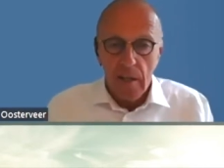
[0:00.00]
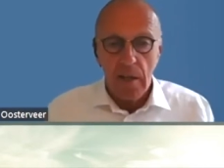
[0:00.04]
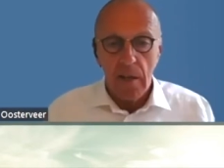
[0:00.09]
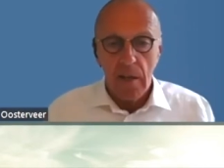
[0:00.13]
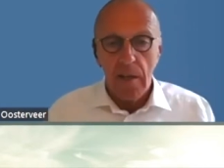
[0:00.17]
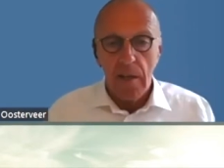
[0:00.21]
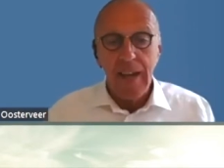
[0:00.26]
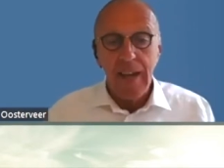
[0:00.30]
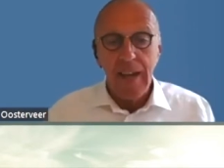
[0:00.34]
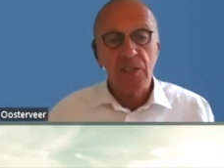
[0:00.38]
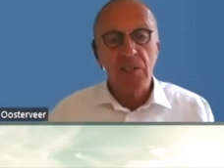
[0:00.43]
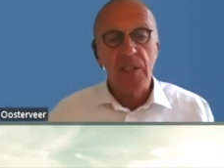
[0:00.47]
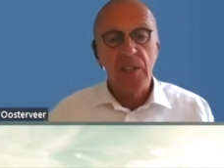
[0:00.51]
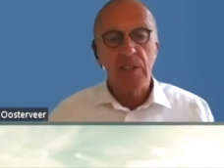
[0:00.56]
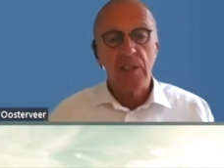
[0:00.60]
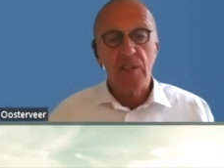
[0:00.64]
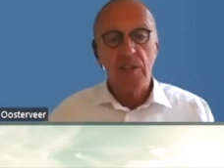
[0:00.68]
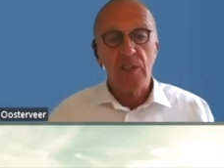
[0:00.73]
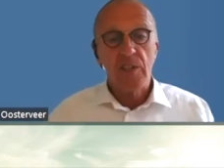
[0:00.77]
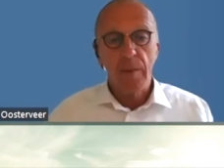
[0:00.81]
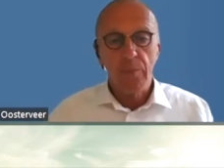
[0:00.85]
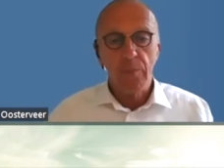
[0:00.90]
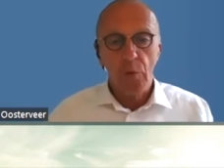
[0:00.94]
Uh, as an
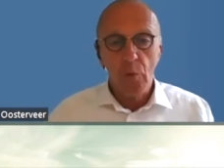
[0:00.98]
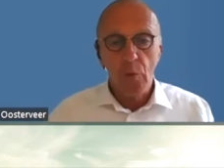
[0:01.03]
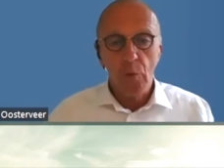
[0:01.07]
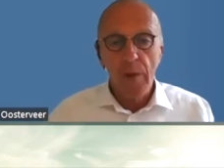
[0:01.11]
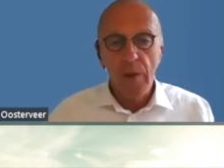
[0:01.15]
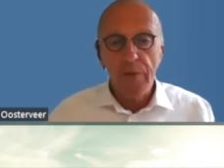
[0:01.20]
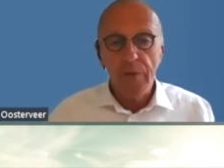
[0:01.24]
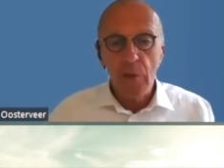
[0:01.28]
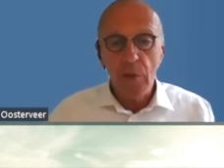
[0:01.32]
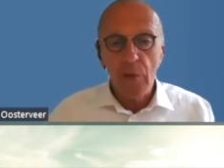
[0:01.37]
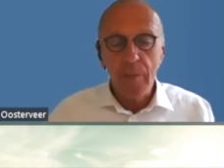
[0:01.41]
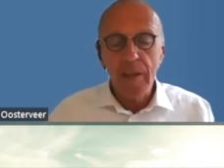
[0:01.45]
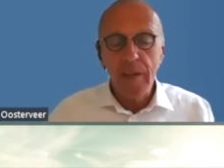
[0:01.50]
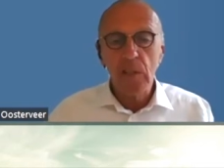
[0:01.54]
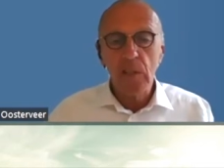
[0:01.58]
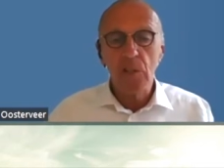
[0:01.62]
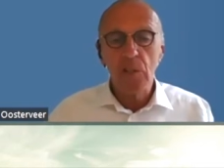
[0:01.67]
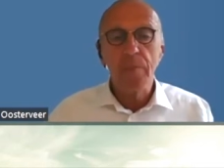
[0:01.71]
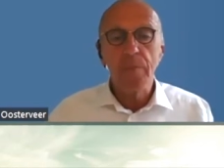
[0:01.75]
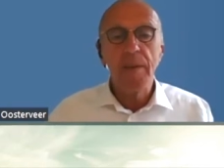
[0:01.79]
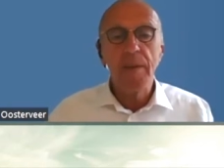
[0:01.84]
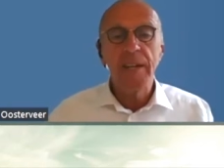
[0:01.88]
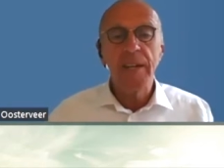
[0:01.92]
example, we've committed
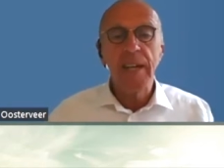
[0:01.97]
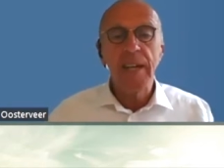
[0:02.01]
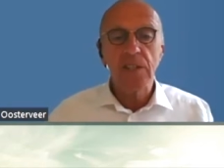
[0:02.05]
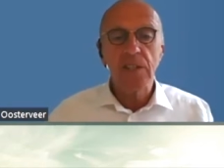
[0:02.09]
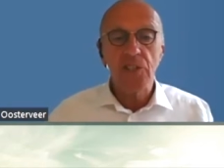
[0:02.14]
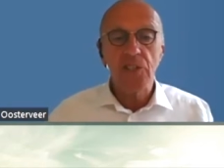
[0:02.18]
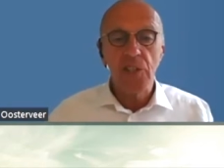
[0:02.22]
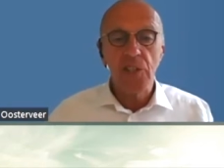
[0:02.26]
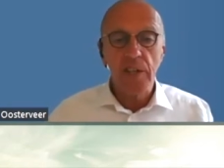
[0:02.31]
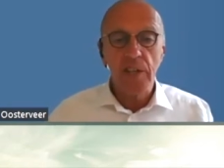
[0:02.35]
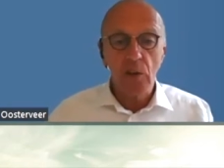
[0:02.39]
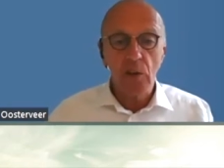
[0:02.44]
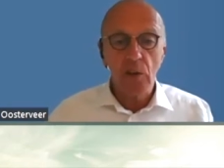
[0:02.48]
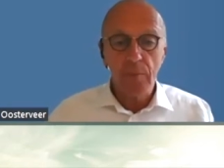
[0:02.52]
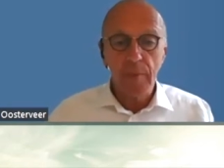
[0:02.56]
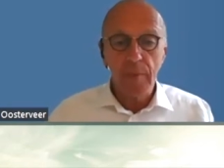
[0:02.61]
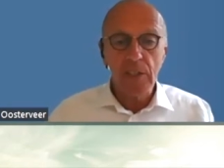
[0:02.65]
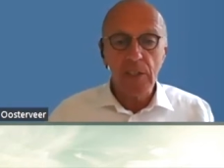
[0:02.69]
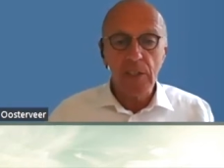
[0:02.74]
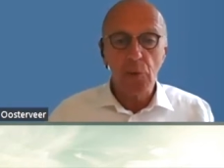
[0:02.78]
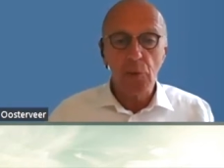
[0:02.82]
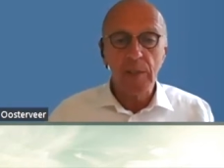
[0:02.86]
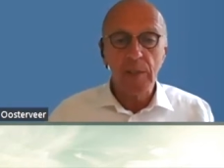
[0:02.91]
to be net zero
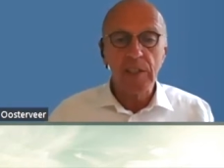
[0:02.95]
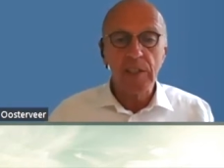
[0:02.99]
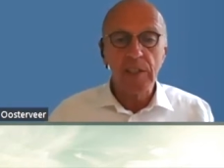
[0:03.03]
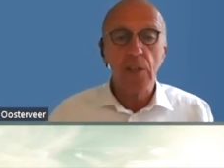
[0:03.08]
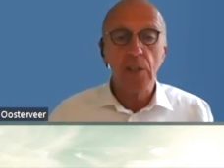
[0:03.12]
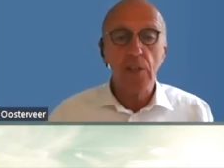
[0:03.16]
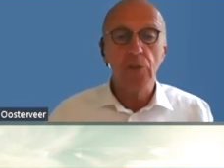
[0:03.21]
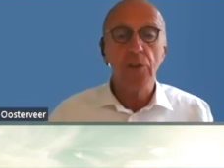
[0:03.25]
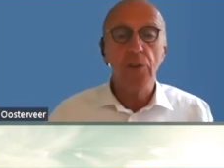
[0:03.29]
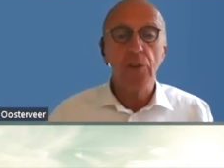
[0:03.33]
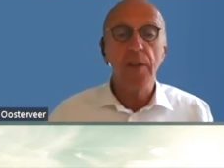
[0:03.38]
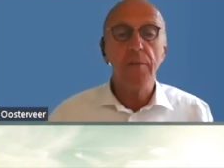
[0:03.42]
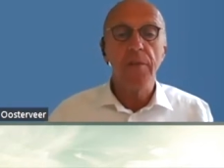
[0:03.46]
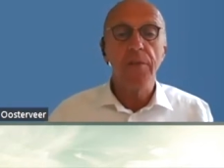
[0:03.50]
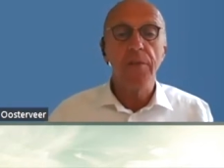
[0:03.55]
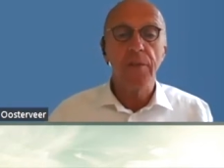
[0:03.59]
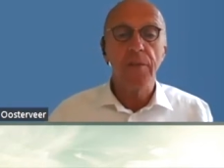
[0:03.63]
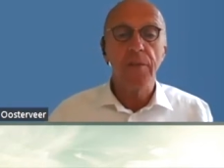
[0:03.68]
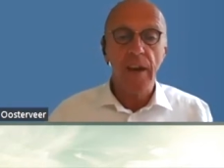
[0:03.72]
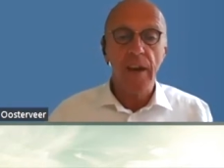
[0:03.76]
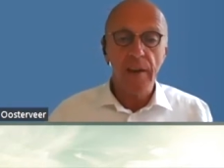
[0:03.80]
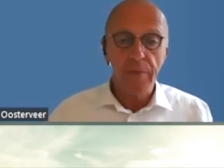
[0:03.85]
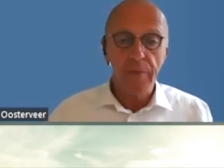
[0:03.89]
by
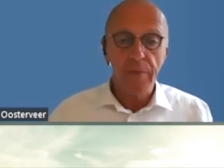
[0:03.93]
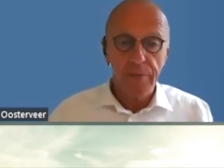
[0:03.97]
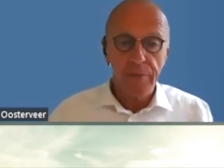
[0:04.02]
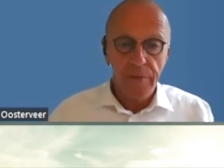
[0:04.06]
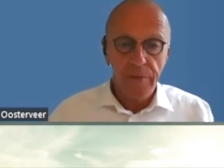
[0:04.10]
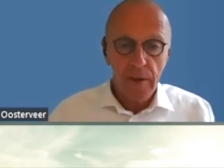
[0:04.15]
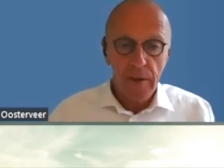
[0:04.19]
2035,